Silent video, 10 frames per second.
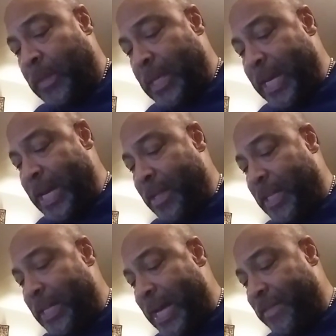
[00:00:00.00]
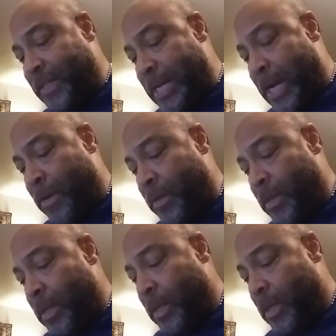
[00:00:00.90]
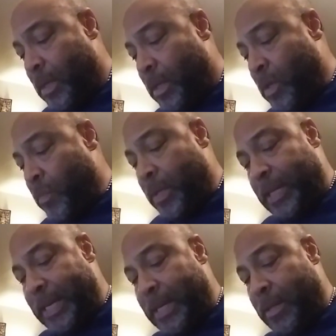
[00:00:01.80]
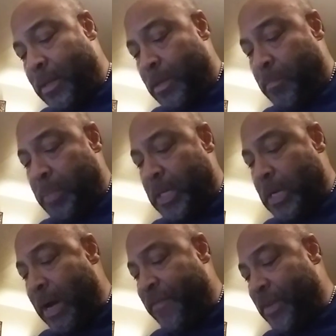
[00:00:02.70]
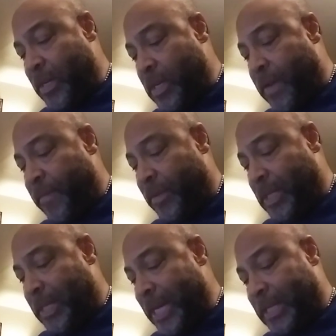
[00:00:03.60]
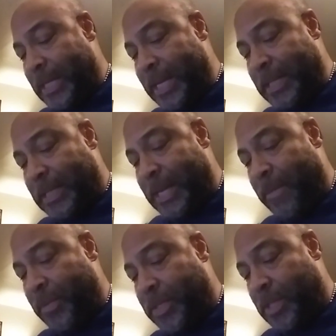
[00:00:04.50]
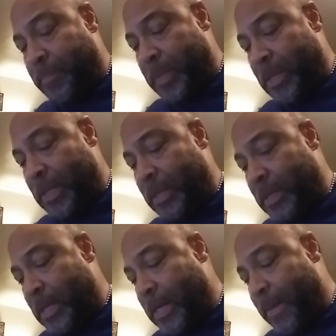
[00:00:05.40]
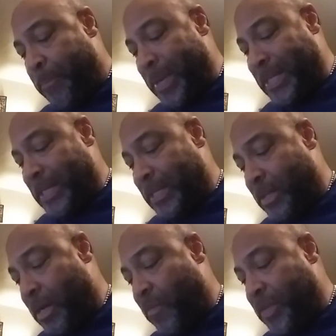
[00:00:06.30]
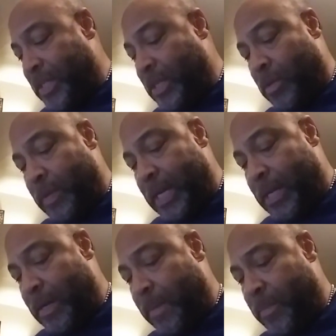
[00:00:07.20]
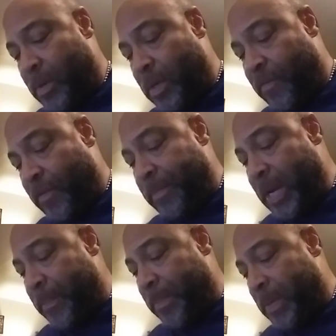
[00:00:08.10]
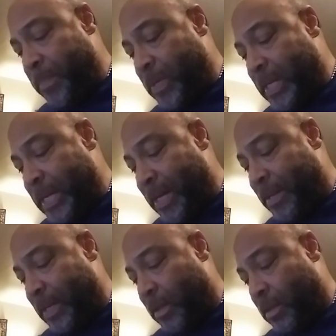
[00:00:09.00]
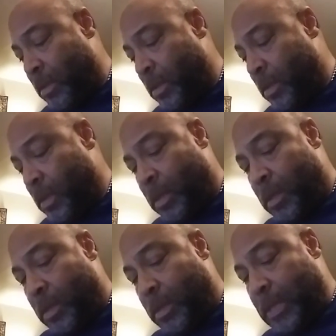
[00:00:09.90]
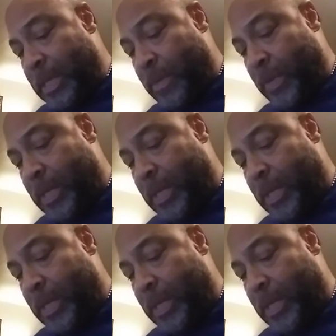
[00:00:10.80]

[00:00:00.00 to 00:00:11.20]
a healthy lifestyle, you will then be confident enough to take the next step, which is building a business or residual income from helping people get healthy. So then we